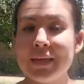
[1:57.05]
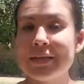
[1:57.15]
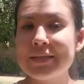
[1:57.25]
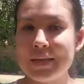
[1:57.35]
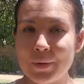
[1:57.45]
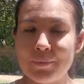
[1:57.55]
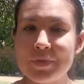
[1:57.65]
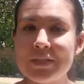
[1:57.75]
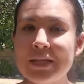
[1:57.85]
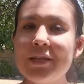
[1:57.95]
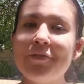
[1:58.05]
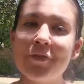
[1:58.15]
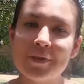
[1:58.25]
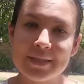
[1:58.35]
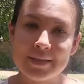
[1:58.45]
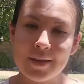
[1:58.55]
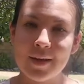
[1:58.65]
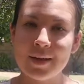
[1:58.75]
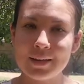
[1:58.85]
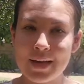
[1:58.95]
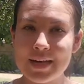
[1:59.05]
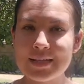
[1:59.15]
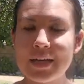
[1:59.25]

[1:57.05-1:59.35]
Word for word: So today the first class